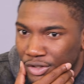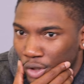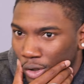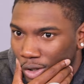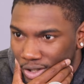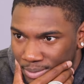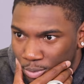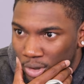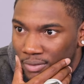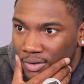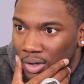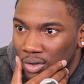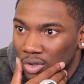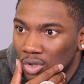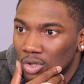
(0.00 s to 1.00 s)
solo is more
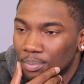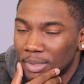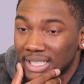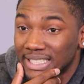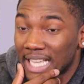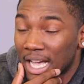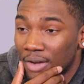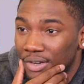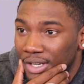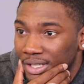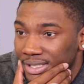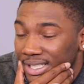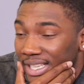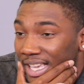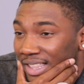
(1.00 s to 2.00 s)
vocal, but down there
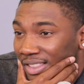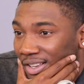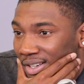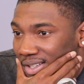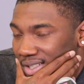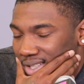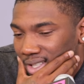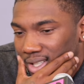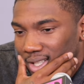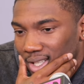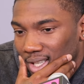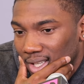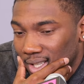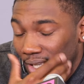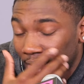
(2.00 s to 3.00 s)
together
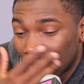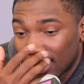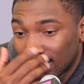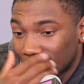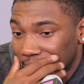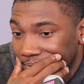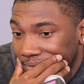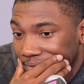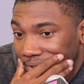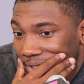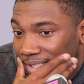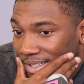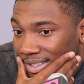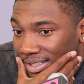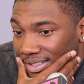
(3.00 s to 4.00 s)
uh,
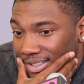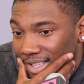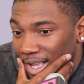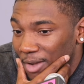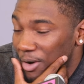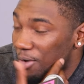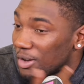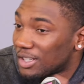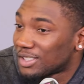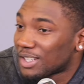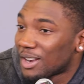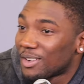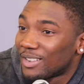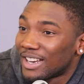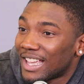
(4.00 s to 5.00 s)
uh, I don't know where to
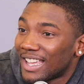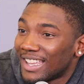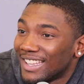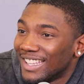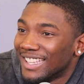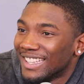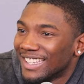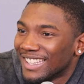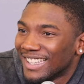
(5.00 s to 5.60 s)
start on that. I just think